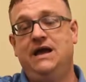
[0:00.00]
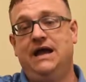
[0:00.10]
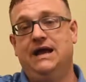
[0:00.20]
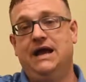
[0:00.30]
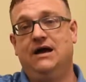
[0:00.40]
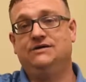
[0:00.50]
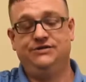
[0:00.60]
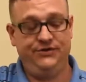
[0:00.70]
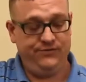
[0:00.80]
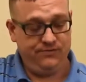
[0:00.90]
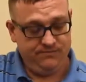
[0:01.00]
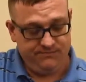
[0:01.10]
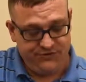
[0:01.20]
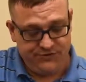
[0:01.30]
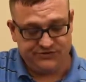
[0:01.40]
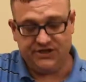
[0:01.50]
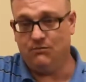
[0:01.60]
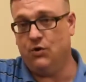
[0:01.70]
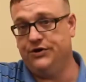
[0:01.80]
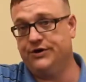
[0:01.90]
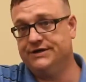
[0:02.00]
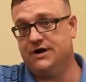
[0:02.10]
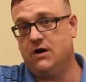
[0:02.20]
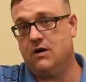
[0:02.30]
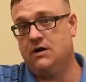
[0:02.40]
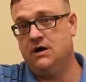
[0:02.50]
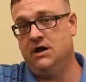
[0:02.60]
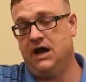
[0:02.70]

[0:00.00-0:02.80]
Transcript: and how to use them on your guitar